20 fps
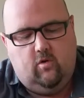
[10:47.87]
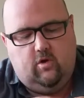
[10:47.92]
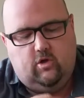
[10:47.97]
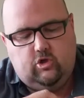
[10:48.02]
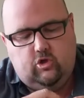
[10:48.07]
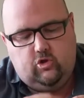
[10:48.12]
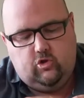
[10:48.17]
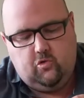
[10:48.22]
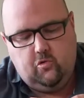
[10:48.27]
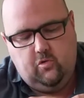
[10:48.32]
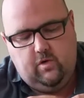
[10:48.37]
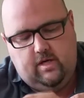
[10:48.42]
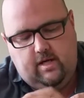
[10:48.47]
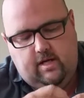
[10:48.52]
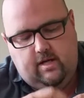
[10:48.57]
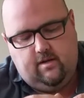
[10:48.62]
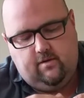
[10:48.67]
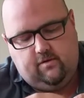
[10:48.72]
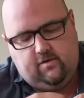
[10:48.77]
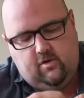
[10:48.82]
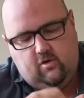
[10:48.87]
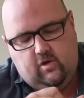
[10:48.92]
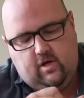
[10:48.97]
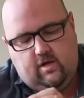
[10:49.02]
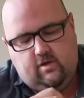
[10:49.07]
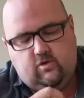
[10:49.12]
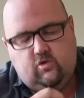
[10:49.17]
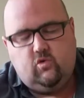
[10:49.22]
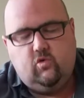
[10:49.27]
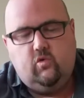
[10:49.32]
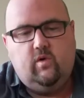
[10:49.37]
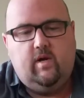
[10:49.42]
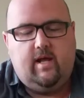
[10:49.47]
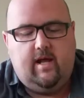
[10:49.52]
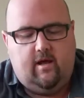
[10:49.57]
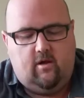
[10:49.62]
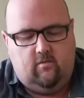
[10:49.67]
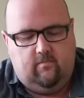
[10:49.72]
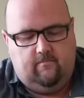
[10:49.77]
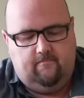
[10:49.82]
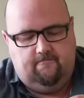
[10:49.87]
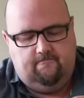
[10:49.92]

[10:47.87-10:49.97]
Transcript: because you screwed it in, so you got to screw it out.